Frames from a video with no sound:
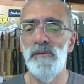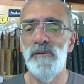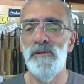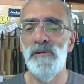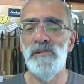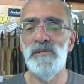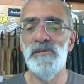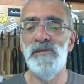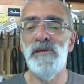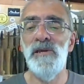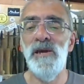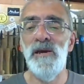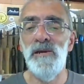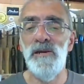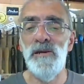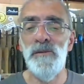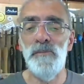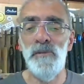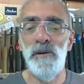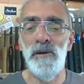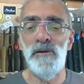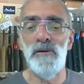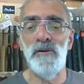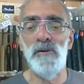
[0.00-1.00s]
CA
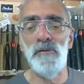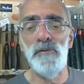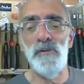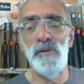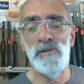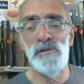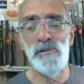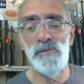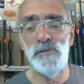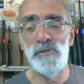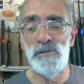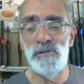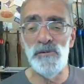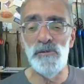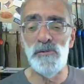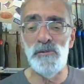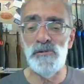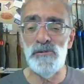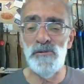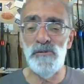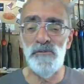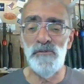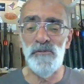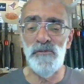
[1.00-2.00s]
back on, noise from
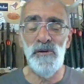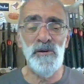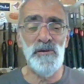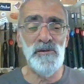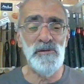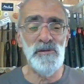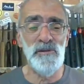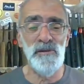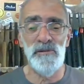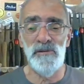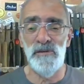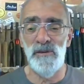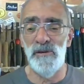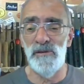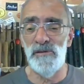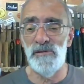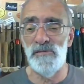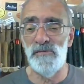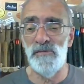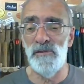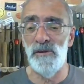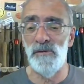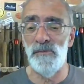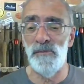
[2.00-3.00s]
Joseph. Yes, th thanks
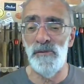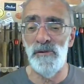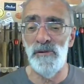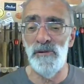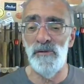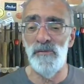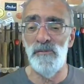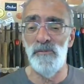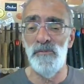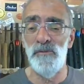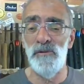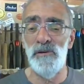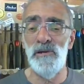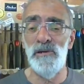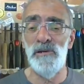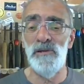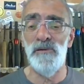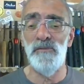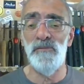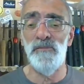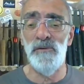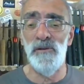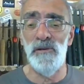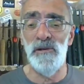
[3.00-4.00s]
for that, mate. A
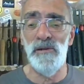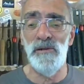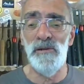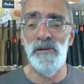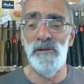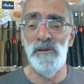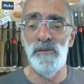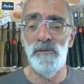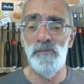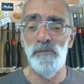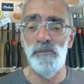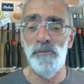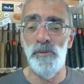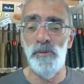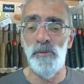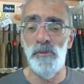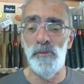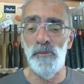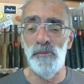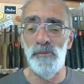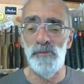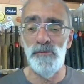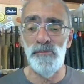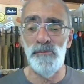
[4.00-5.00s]
really, really
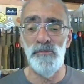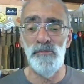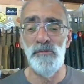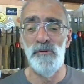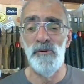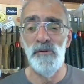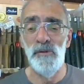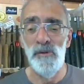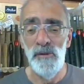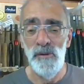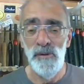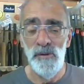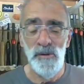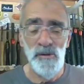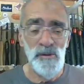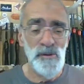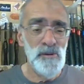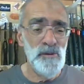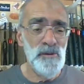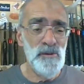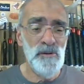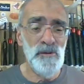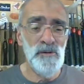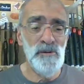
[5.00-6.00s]
important
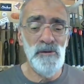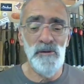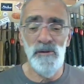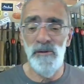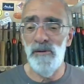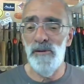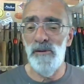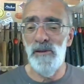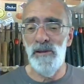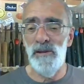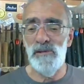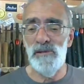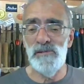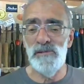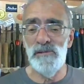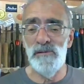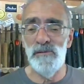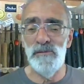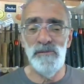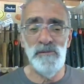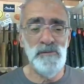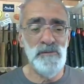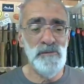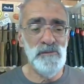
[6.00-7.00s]
and
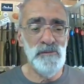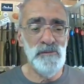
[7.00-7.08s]
excellent